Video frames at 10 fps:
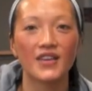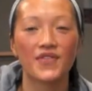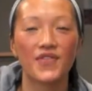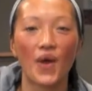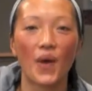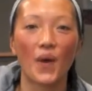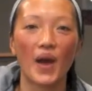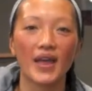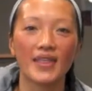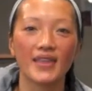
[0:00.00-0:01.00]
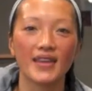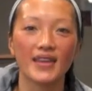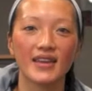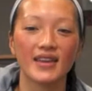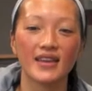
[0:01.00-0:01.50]
So I
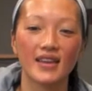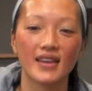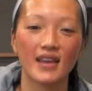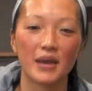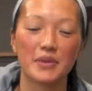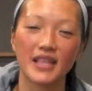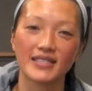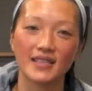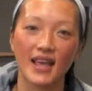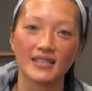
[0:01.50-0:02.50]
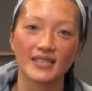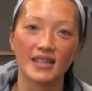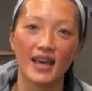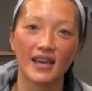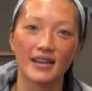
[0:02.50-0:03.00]
think I mean, that's a lesson
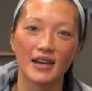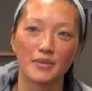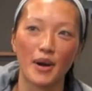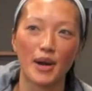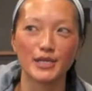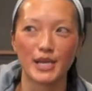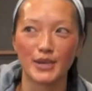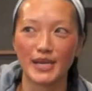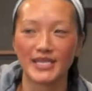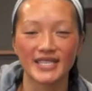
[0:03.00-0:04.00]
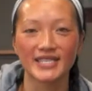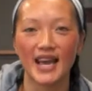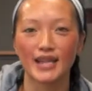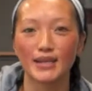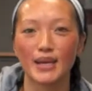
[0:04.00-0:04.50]
that um, our generation has
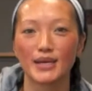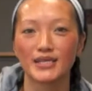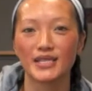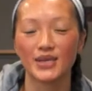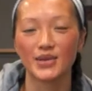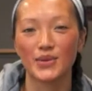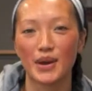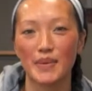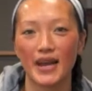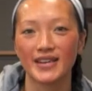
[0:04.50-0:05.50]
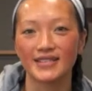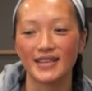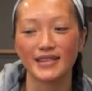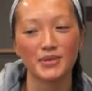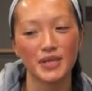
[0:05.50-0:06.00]
kind of learned too through our parents. And
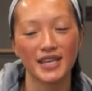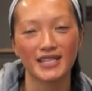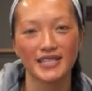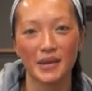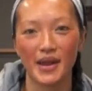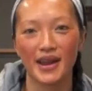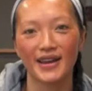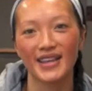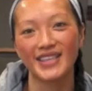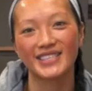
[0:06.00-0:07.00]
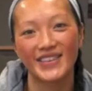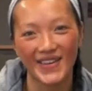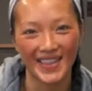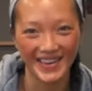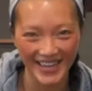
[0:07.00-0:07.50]
it's not really good to compare kids to
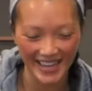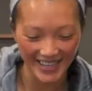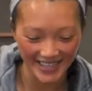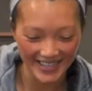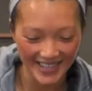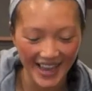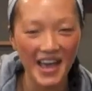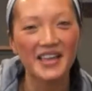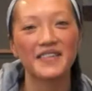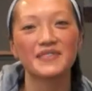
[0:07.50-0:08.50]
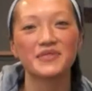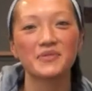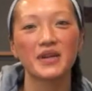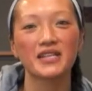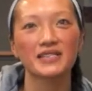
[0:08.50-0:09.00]
other kids. Those are
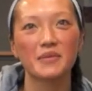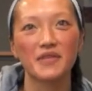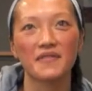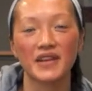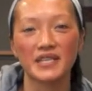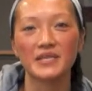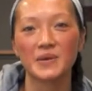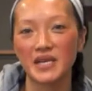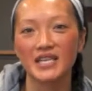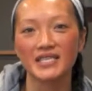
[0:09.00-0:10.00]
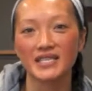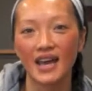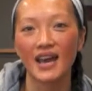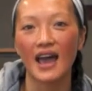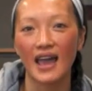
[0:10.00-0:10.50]
one of some of the funny stories
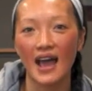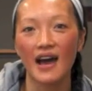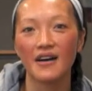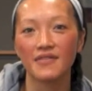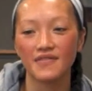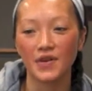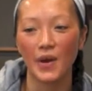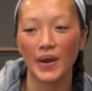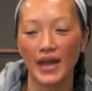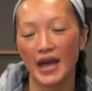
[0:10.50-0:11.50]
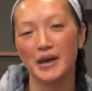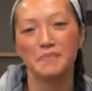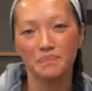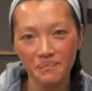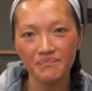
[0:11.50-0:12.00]
that I have growing
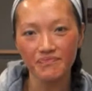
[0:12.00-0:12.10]
up.